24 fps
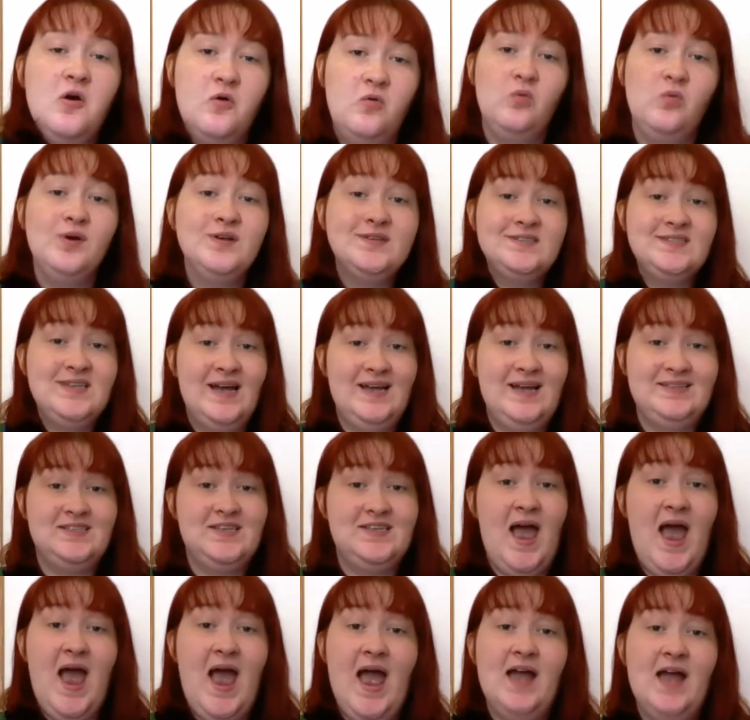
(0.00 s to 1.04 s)
Was I
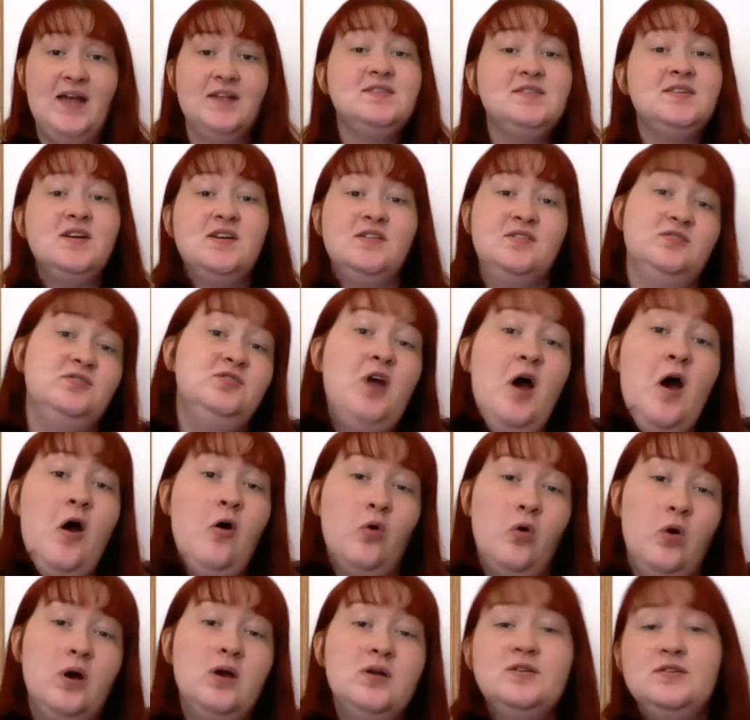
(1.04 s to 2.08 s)
tagged?
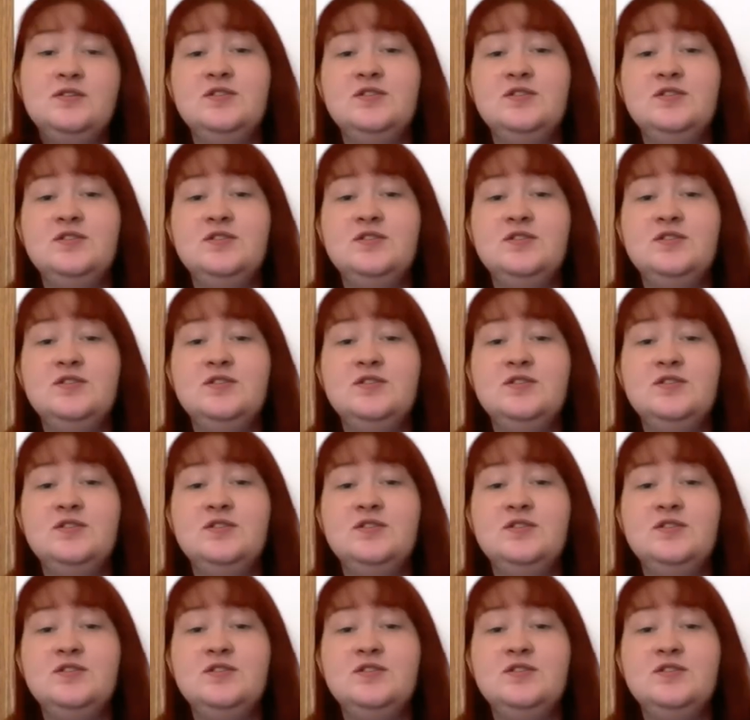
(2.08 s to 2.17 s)
No.